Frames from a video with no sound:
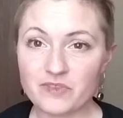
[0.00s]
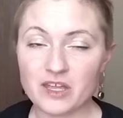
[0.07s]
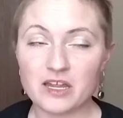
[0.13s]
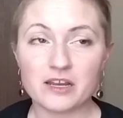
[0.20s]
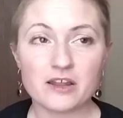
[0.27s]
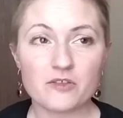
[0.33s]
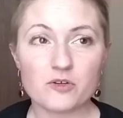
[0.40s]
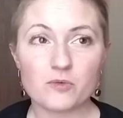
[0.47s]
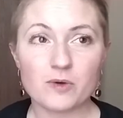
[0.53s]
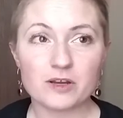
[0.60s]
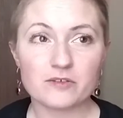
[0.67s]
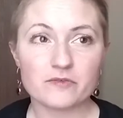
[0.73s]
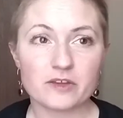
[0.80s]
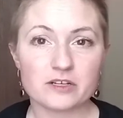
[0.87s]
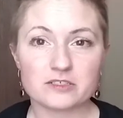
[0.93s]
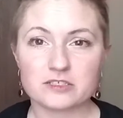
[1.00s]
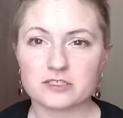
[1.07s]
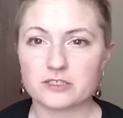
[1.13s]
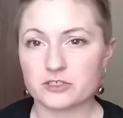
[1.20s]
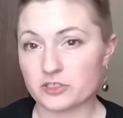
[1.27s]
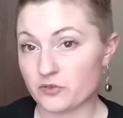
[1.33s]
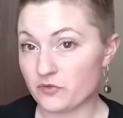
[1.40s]
Another one of theirs is
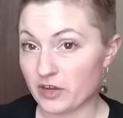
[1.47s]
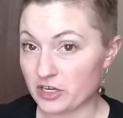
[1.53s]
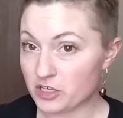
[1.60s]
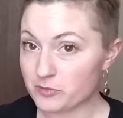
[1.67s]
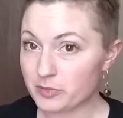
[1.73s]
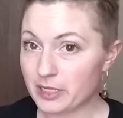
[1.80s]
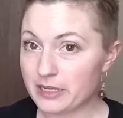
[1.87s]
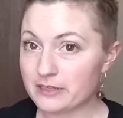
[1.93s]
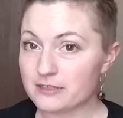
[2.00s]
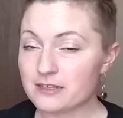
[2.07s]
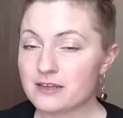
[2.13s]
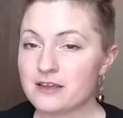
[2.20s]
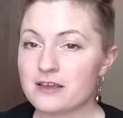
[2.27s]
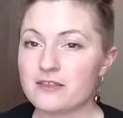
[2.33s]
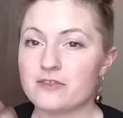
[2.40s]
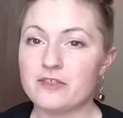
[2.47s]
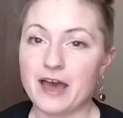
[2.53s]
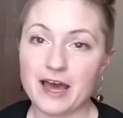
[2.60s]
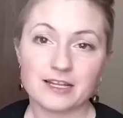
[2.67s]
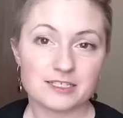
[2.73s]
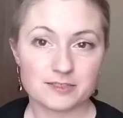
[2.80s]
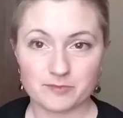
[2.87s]
their Defender blend.
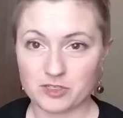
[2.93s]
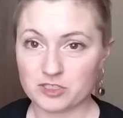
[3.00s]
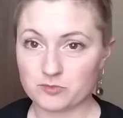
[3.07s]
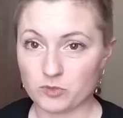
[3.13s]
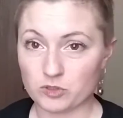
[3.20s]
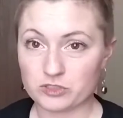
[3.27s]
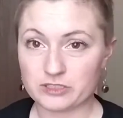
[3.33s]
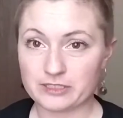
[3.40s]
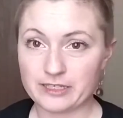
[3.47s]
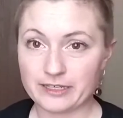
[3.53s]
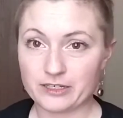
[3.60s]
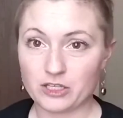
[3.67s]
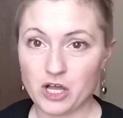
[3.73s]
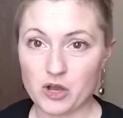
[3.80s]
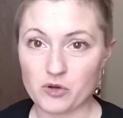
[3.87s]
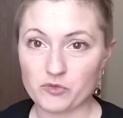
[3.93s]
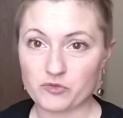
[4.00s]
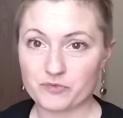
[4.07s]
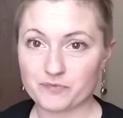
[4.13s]
That smells mostly like clove.